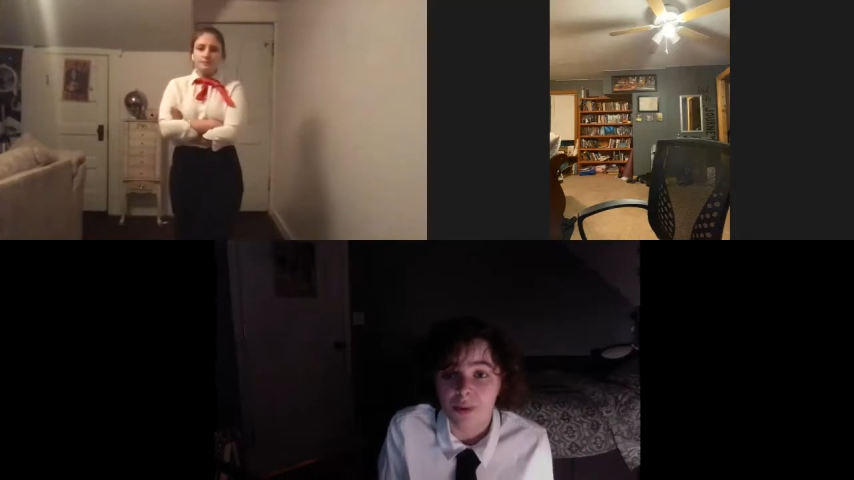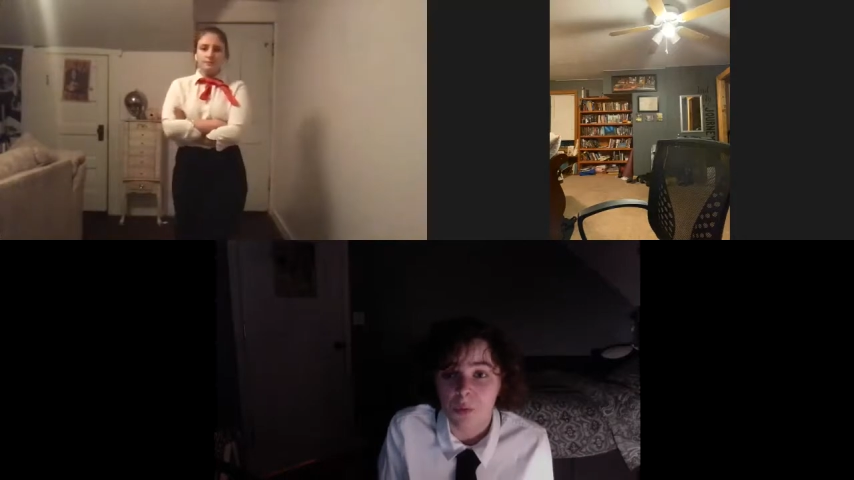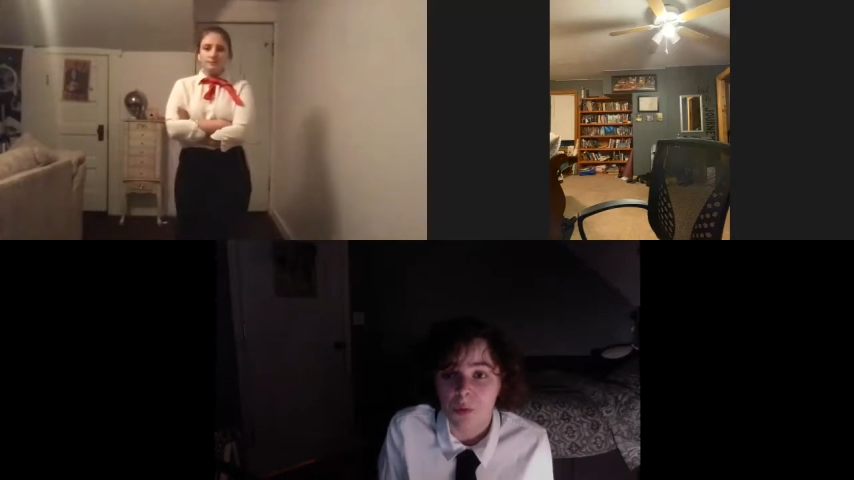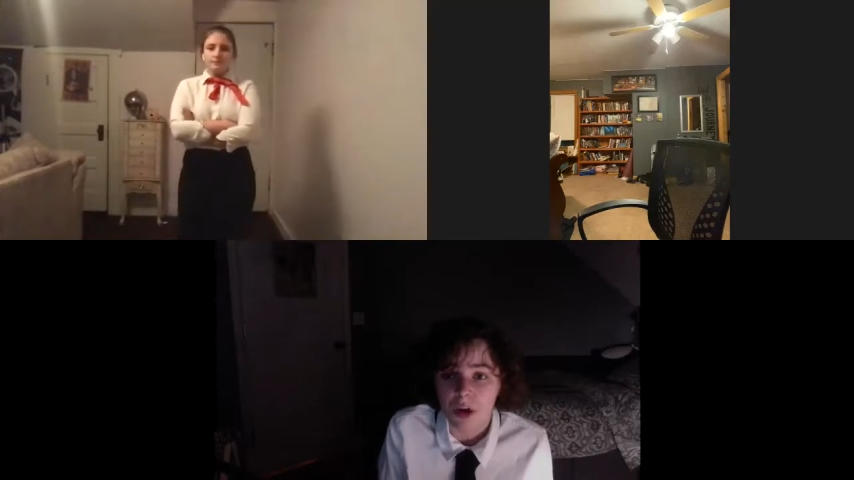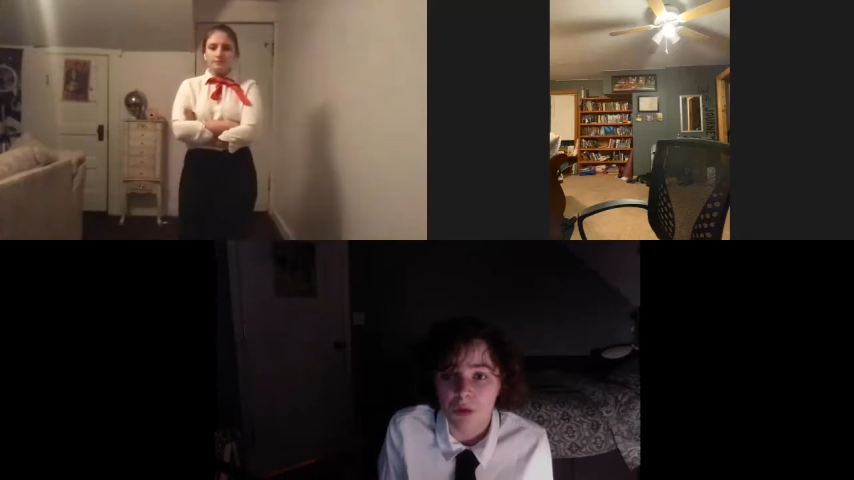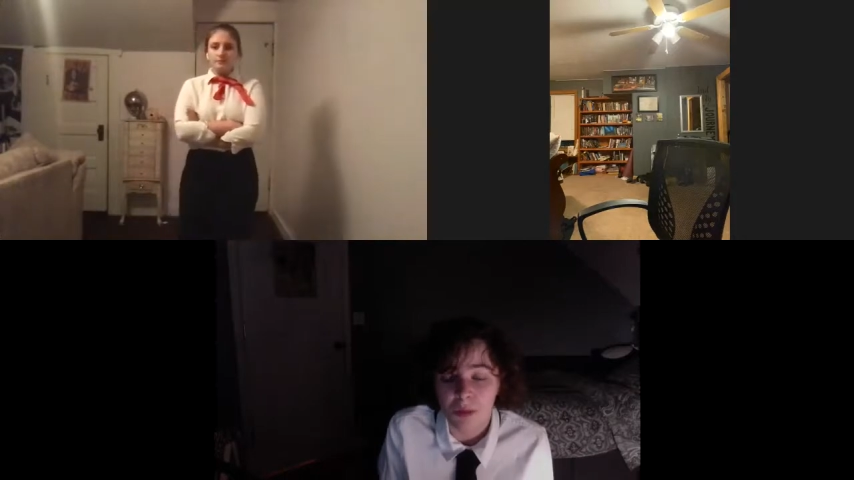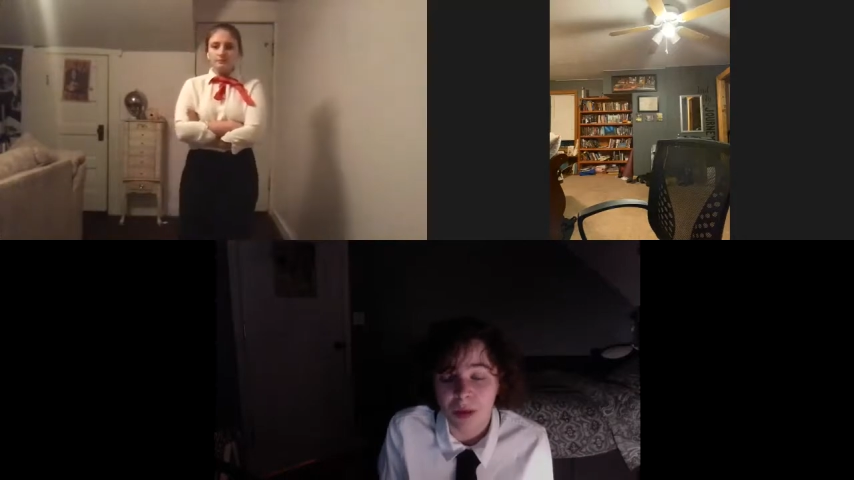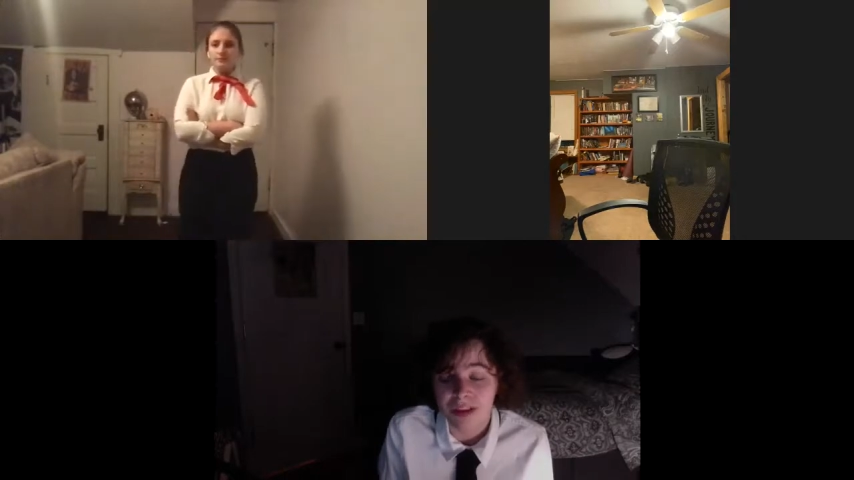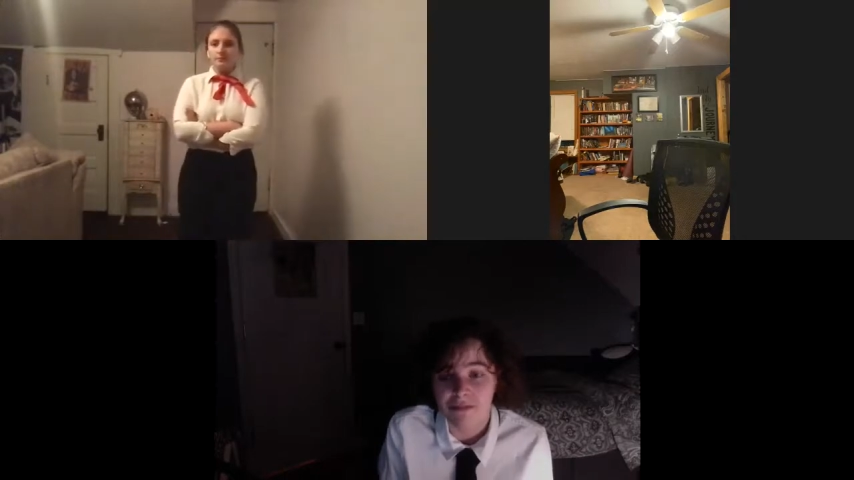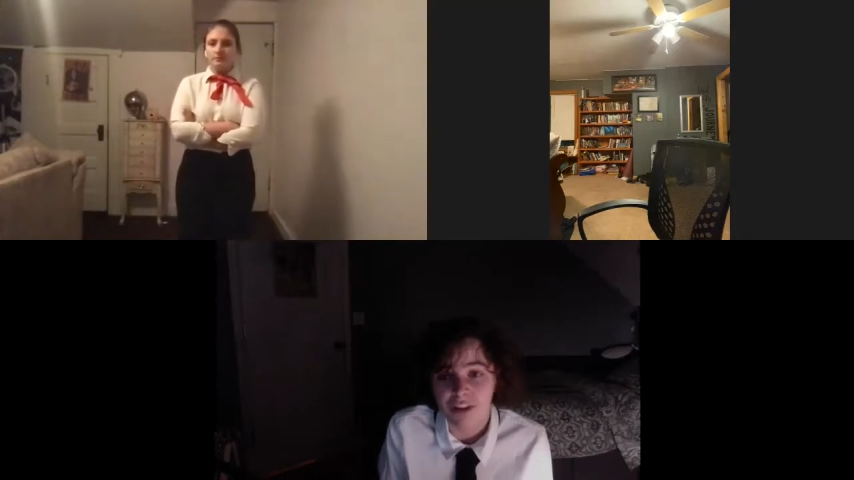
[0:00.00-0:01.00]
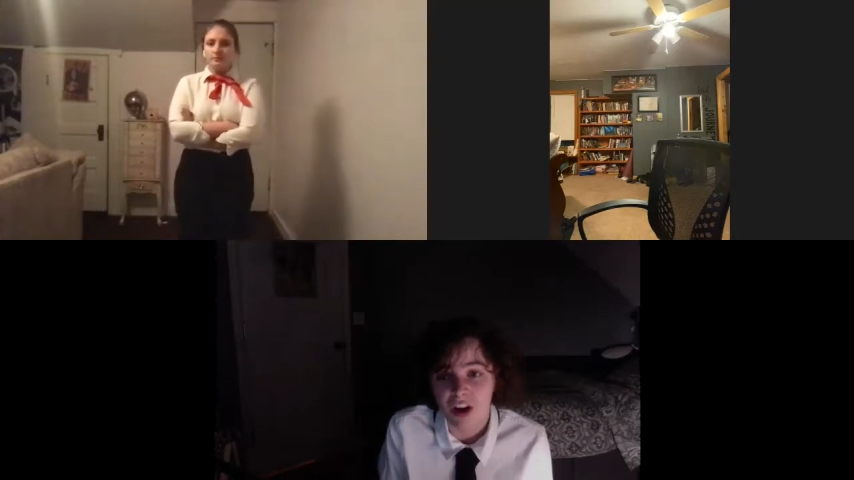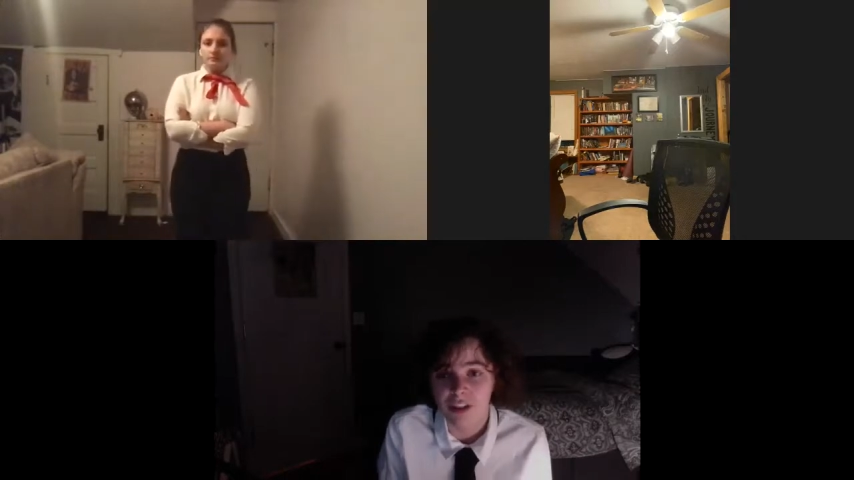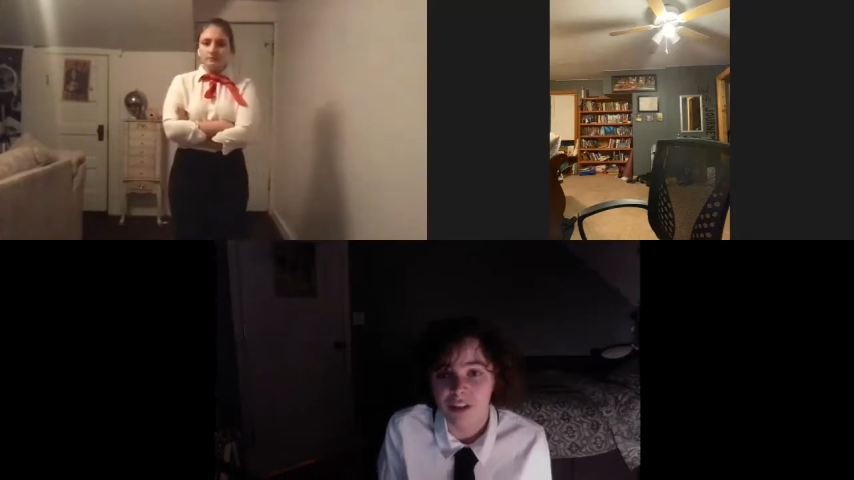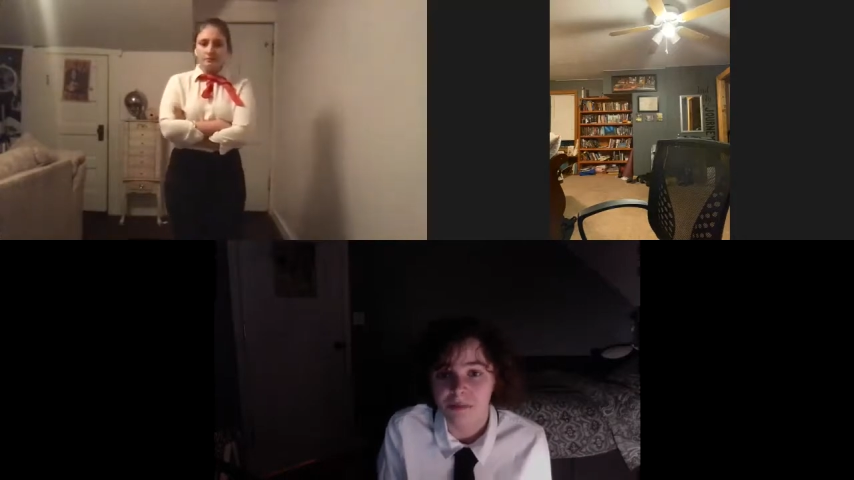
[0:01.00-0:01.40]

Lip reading: win over my father.